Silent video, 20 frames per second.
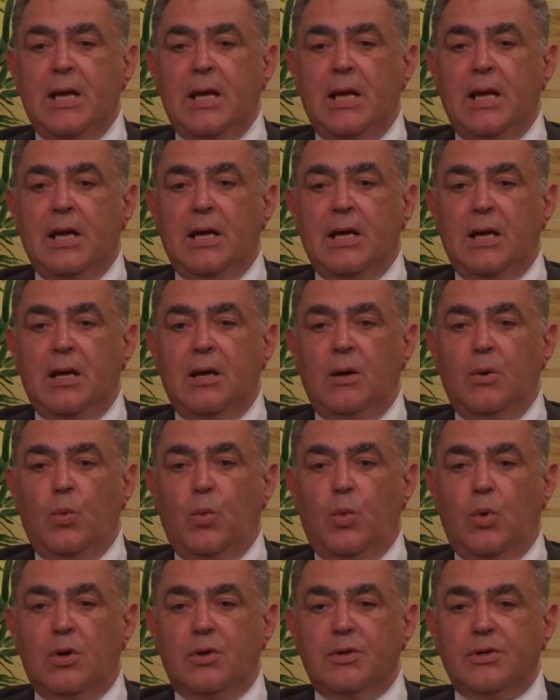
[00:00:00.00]

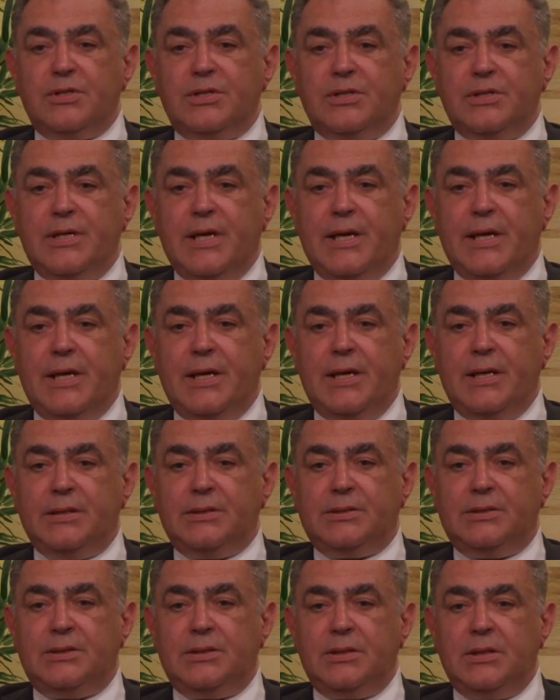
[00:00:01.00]
was
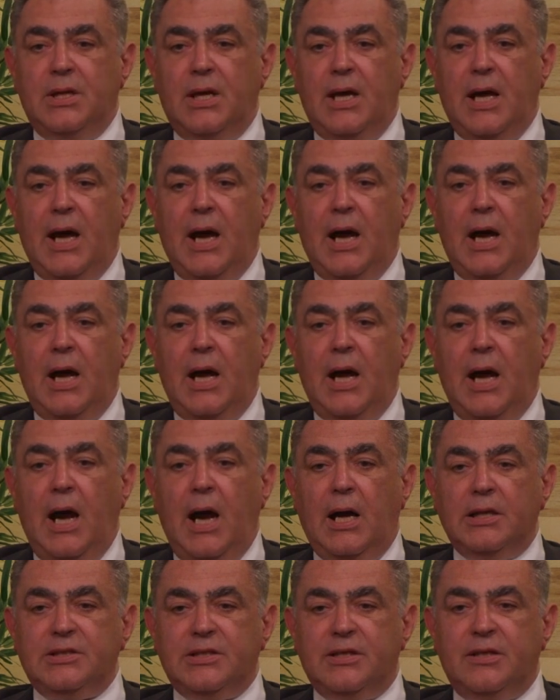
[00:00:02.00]
that
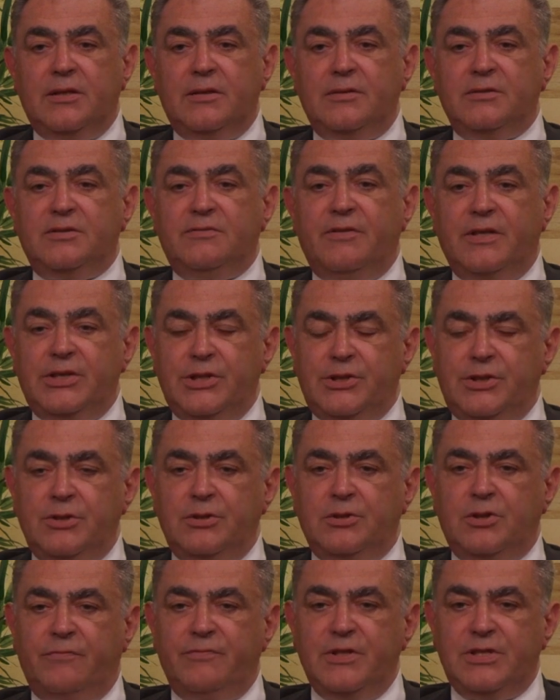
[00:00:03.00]
other
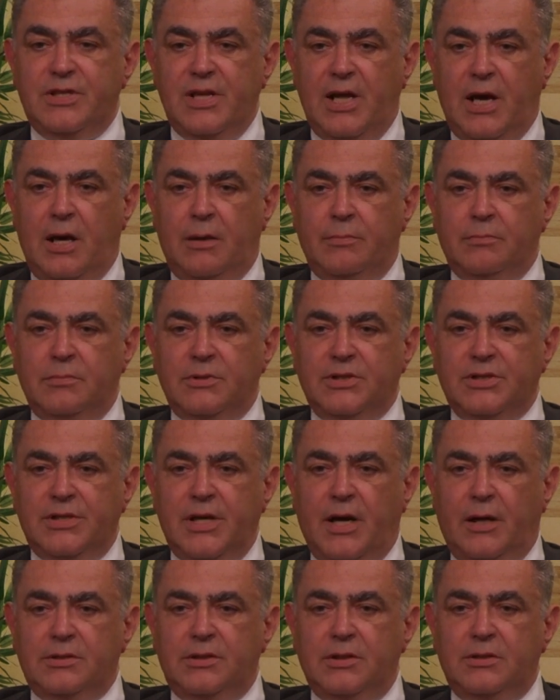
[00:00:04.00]
traditions of Islam
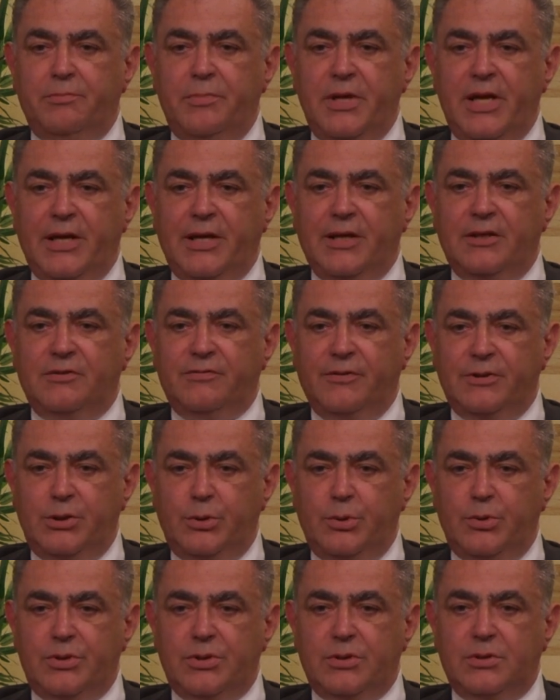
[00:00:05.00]
started being
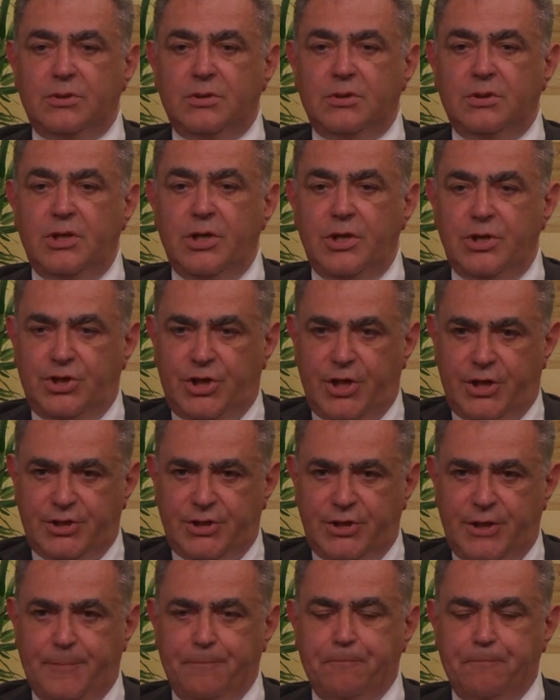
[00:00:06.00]
introduced in Chechnya.